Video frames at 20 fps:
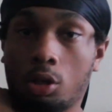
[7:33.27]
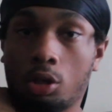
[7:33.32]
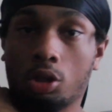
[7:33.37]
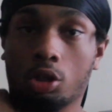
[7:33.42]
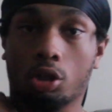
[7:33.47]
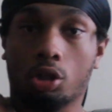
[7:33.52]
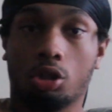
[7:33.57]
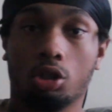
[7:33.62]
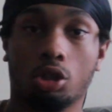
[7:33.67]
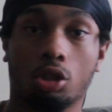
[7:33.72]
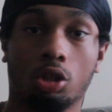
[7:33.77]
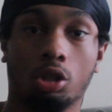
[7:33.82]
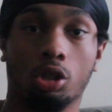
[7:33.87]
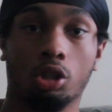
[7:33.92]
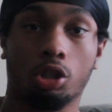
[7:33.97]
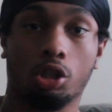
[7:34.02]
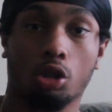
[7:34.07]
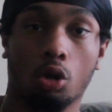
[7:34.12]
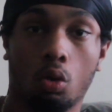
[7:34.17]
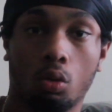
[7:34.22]

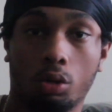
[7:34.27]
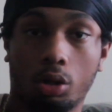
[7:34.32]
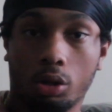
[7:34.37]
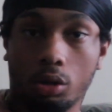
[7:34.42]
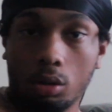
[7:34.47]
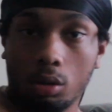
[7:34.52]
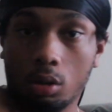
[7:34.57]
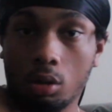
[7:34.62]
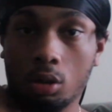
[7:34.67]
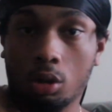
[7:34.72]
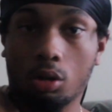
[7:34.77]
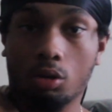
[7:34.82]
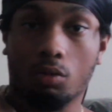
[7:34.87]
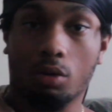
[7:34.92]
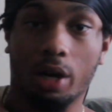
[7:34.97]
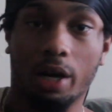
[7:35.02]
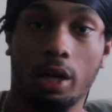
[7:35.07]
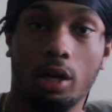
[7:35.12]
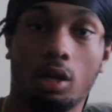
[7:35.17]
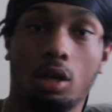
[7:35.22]
your shoulder,
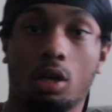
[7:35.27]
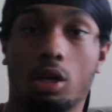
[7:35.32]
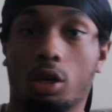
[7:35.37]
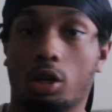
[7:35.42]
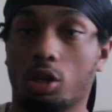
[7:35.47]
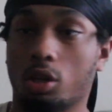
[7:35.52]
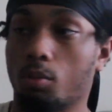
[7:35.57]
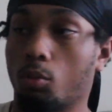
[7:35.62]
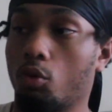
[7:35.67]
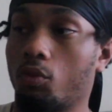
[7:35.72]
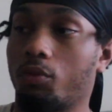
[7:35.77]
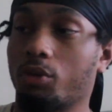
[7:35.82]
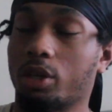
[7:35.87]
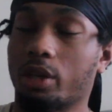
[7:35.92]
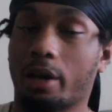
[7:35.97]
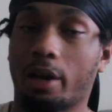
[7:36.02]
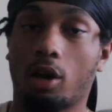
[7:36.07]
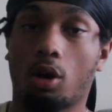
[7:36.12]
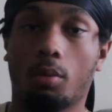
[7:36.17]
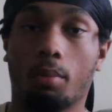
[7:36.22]
right? And you're moving
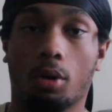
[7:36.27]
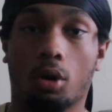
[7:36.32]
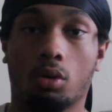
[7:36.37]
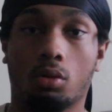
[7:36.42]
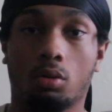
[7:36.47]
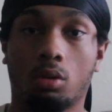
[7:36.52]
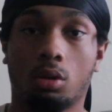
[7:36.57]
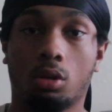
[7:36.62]
your elbow.